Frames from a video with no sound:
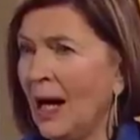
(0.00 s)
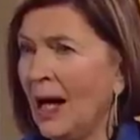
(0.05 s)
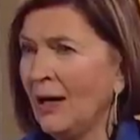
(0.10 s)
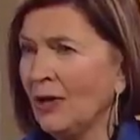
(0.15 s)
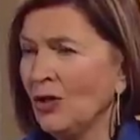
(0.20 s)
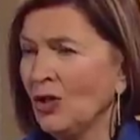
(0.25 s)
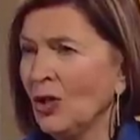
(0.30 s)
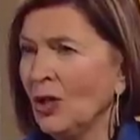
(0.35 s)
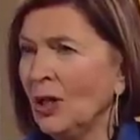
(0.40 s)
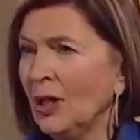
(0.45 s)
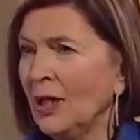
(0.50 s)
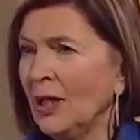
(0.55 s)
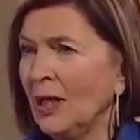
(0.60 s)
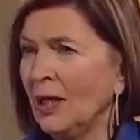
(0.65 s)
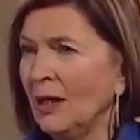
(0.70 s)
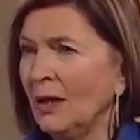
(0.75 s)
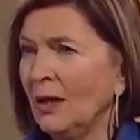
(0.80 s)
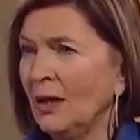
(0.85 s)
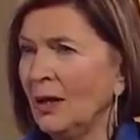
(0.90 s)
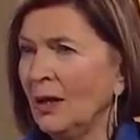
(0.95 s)

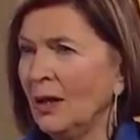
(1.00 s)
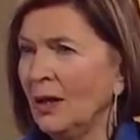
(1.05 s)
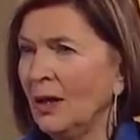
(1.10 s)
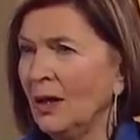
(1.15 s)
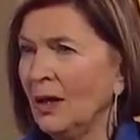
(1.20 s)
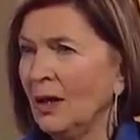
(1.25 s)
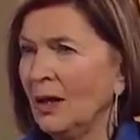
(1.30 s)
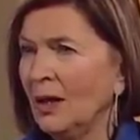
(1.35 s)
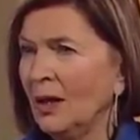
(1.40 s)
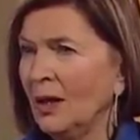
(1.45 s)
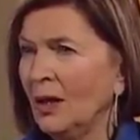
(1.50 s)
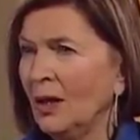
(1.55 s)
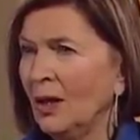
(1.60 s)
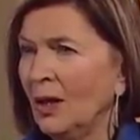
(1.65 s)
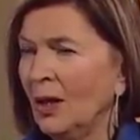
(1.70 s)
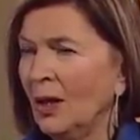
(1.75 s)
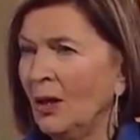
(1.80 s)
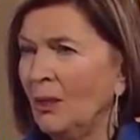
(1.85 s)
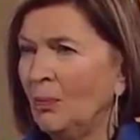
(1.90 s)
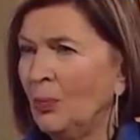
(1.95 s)
actually
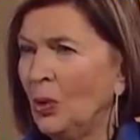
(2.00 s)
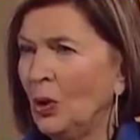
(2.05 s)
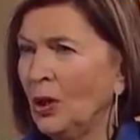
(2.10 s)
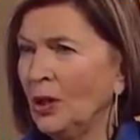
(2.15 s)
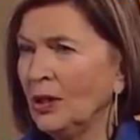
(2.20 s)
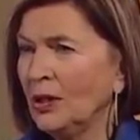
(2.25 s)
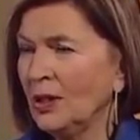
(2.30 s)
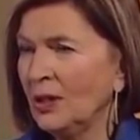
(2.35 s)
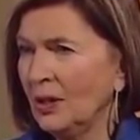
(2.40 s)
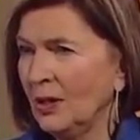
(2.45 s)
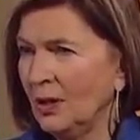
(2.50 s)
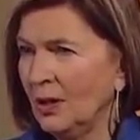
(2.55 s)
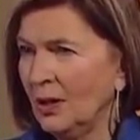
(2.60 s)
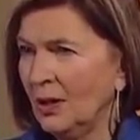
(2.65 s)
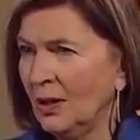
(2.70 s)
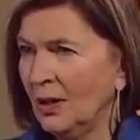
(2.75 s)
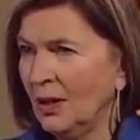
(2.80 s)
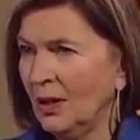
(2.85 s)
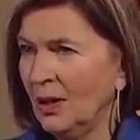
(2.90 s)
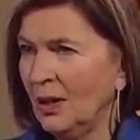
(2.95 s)
put
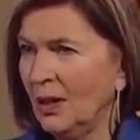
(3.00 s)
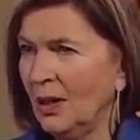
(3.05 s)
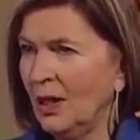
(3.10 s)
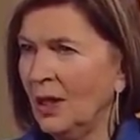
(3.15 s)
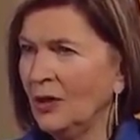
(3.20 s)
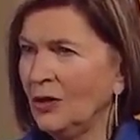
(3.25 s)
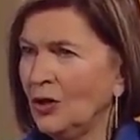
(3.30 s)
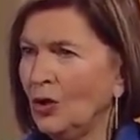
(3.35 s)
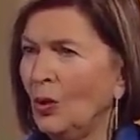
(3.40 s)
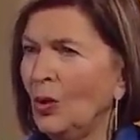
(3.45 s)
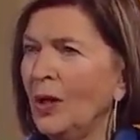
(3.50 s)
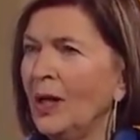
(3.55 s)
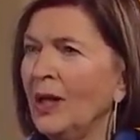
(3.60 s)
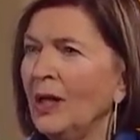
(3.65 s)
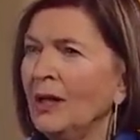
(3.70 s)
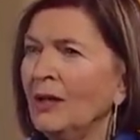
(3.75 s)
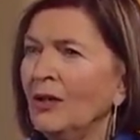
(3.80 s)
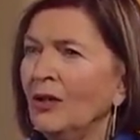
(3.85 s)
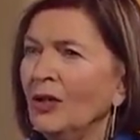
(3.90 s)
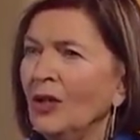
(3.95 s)
a toy
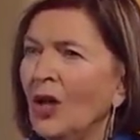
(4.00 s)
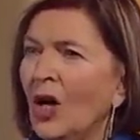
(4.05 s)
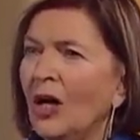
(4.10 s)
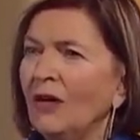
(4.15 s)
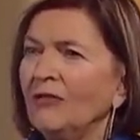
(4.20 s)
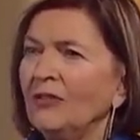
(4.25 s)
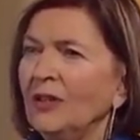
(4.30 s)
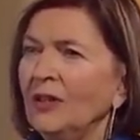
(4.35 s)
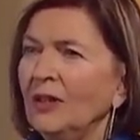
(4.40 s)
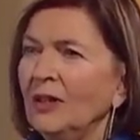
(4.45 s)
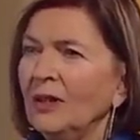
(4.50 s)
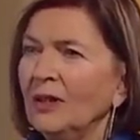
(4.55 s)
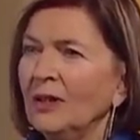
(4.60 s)
in her coffin?